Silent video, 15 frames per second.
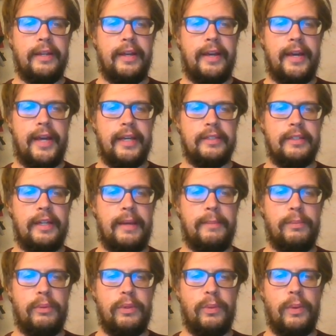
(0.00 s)
x and
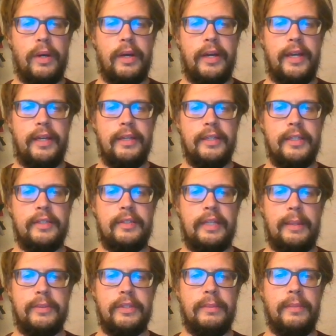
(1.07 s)
emp with y is the
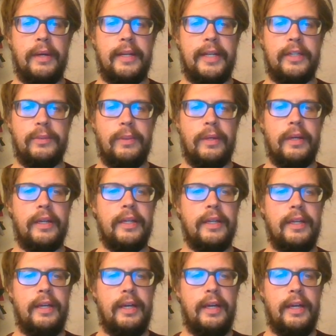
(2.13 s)
same as combine xy.
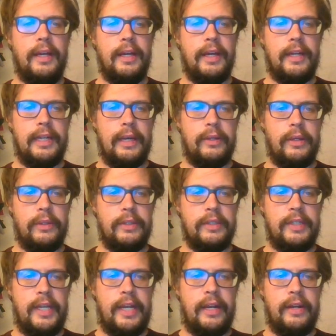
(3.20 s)
And now
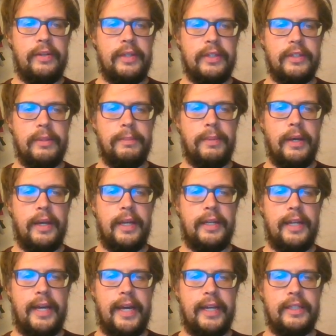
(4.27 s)
notice here, this
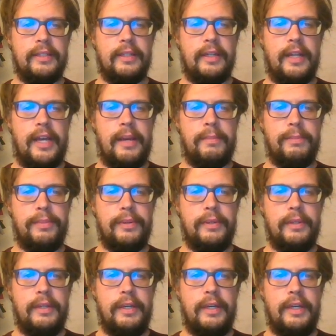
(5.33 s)
combine x and emp
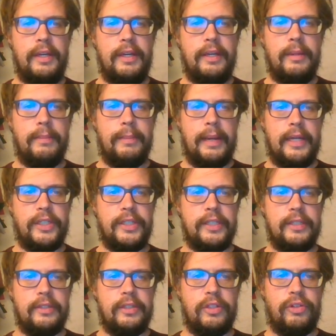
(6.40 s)

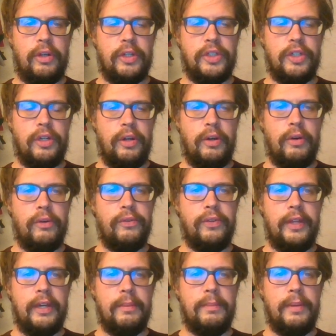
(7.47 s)
matches the structure of
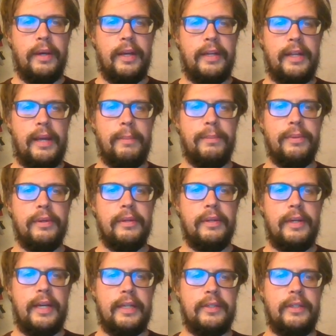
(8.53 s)
the combine emp
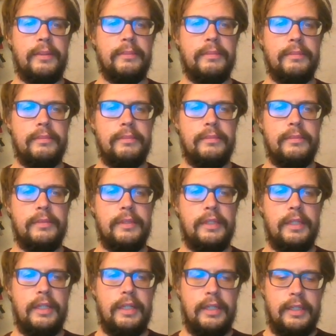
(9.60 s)
axiom.
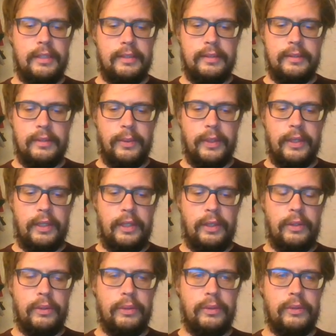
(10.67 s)
So we can
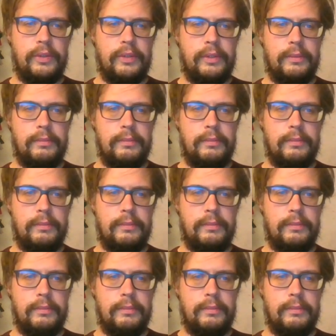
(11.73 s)
use